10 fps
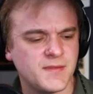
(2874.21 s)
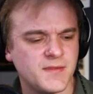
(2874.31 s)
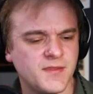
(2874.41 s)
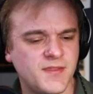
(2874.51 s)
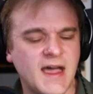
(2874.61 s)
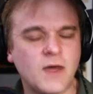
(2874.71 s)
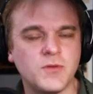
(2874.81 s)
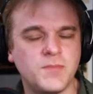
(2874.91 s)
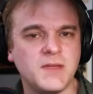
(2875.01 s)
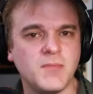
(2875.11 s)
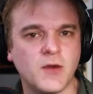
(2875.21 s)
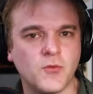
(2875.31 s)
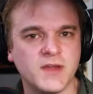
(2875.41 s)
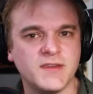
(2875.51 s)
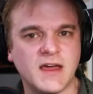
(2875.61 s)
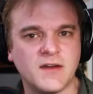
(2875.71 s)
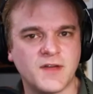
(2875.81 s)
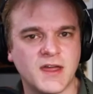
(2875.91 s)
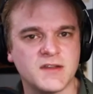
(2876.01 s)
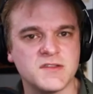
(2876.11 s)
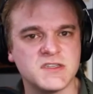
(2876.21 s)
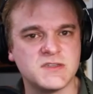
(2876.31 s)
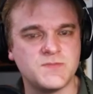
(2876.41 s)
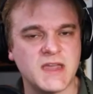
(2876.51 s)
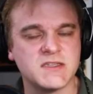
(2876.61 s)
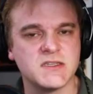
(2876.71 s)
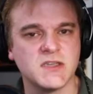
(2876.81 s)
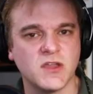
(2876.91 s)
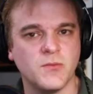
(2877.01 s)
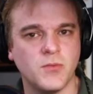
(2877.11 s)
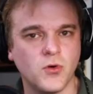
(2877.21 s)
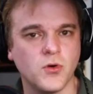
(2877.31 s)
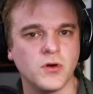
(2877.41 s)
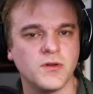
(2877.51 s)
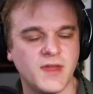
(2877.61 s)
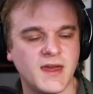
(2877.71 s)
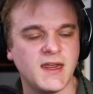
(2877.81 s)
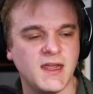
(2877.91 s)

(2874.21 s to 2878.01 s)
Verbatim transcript: that would be my rundown of kind of the spaces on the board that